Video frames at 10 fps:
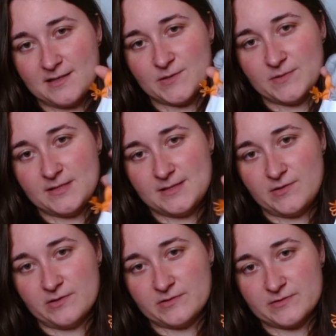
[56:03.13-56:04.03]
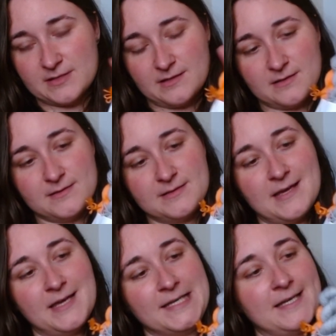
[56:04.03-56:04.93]
with these two contrast colours.
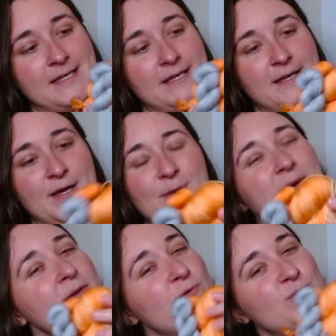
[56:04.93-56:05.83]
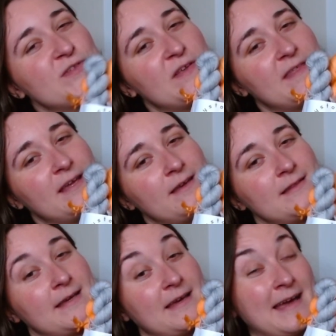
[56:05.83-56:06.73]
But I'm also thinking
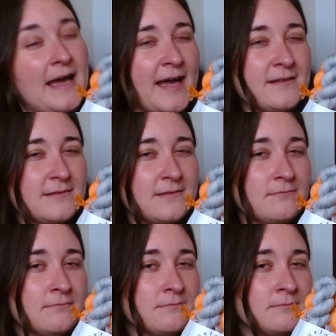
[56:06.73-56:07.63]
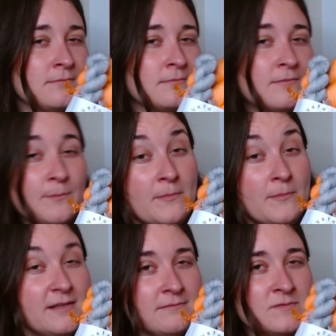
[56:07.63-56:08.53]
like a hat,
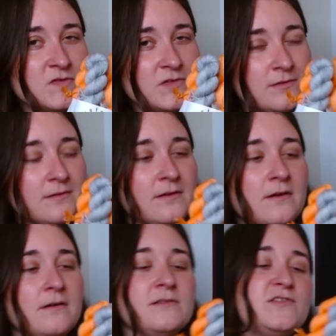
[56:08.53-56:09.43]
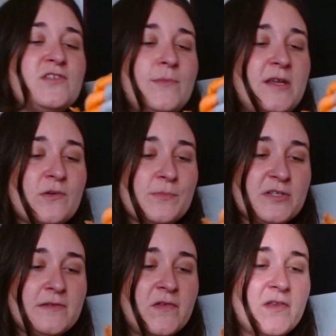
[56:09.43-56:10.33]
mittens, so many
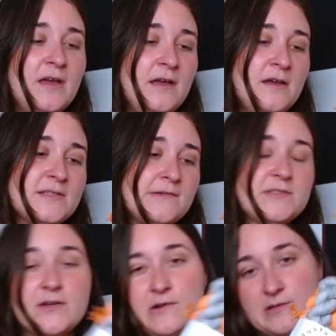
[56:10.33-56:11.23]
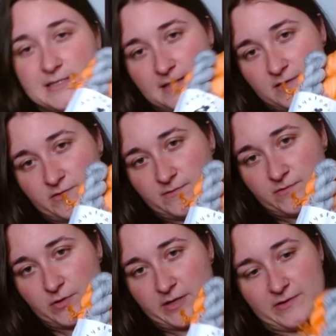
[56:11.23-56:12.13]
options. So in total it's
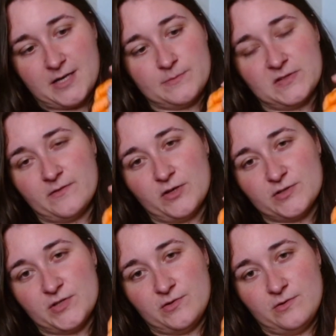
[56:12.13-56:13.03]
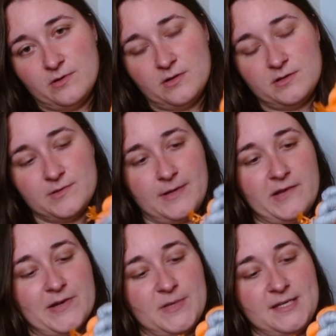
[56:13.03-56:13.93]
140 grams, so I've got two
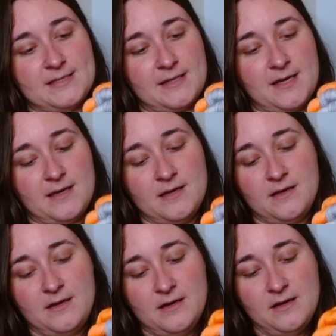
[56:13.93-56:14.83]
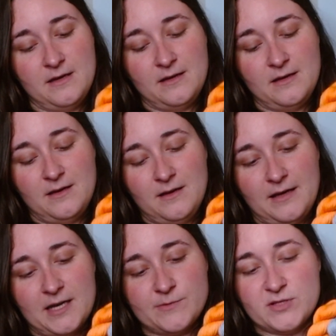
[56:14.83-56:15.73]
20-gram minis in here.
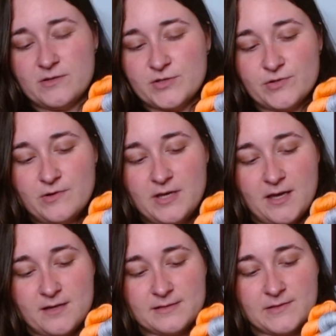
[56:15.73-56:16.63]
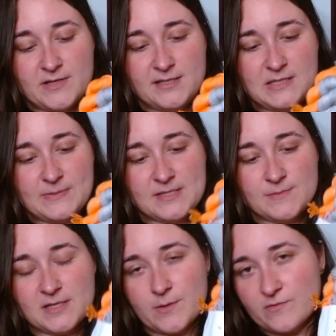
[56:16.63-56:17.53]
And I'm just not sure yet, so I need to spend some
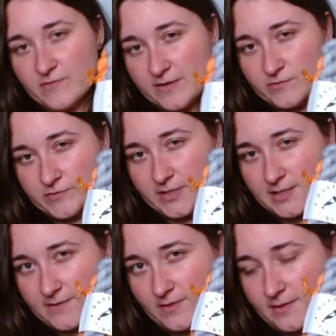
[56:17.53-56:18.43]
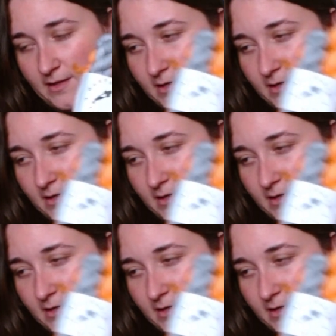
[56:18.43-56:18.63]
time on Ravelry and have a think